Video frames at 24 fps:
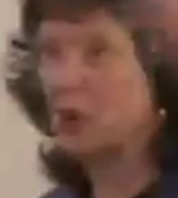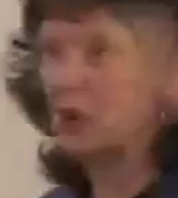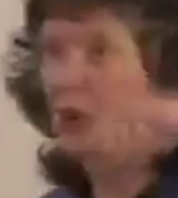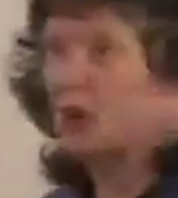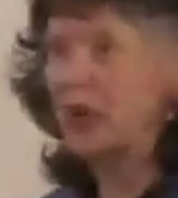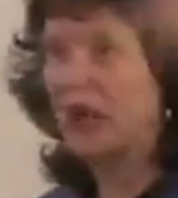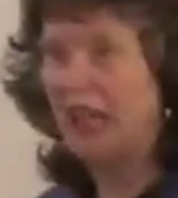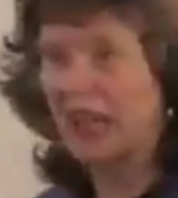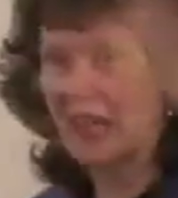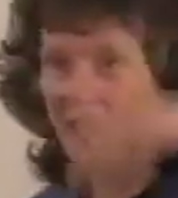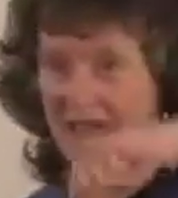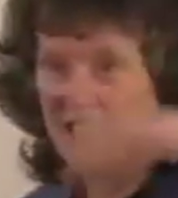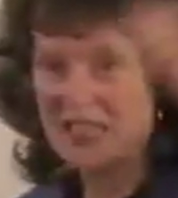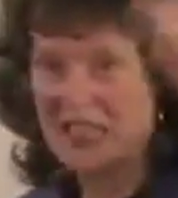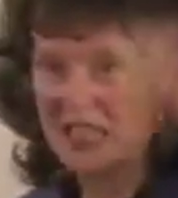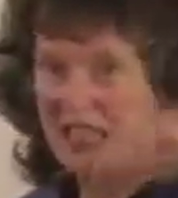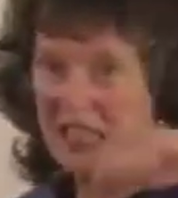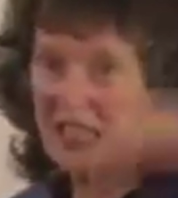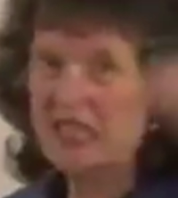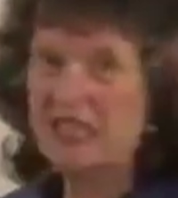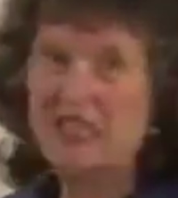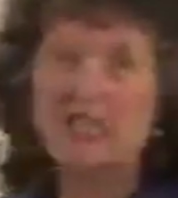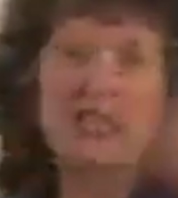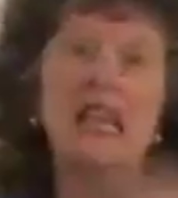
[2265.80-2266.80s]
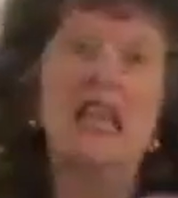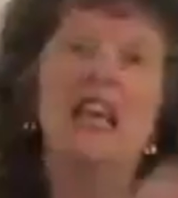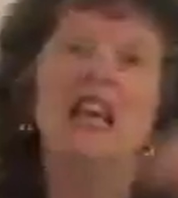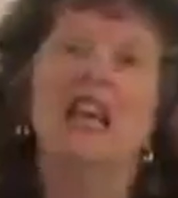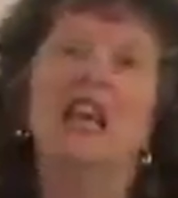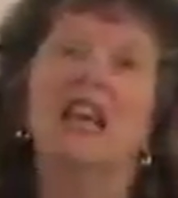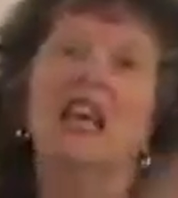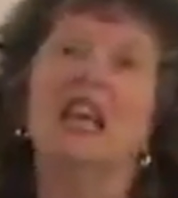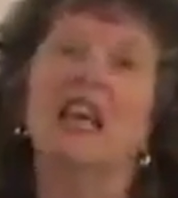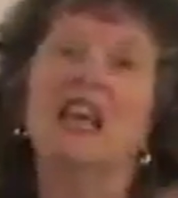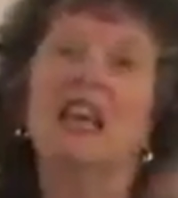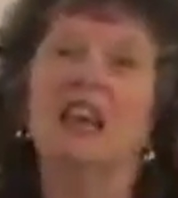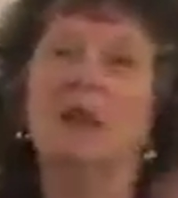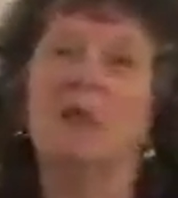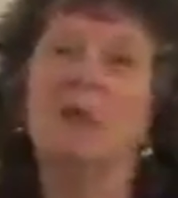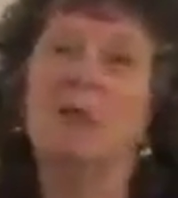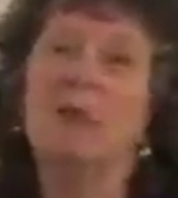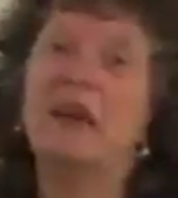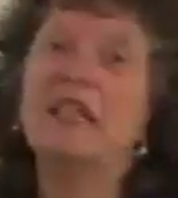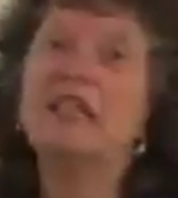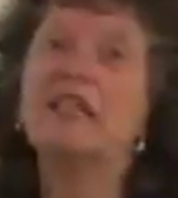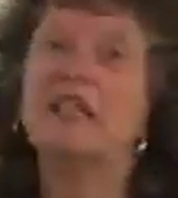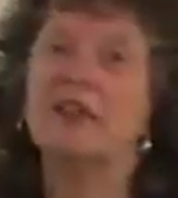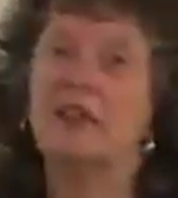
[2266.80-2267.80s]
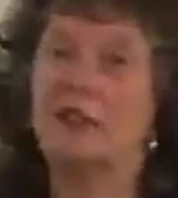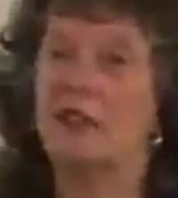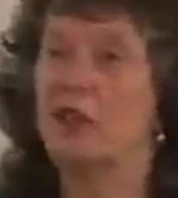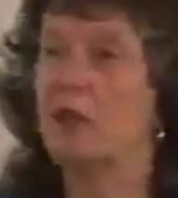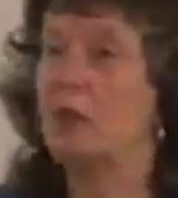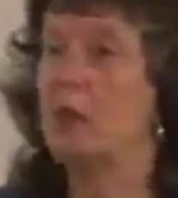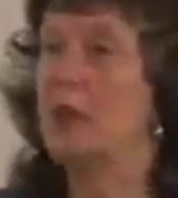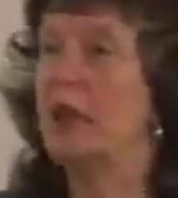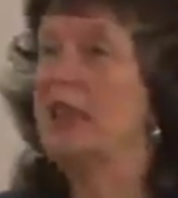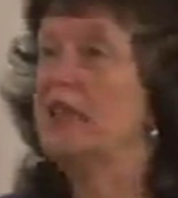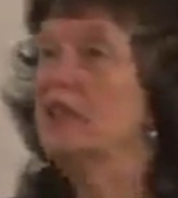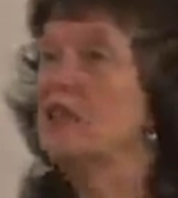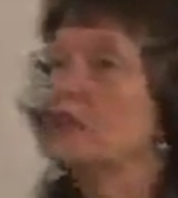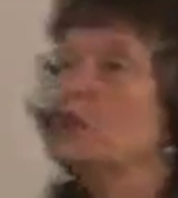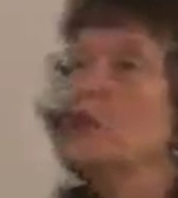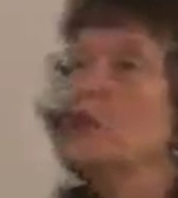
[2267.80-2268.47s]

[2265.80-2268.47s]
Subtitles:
audiences in Best of the Best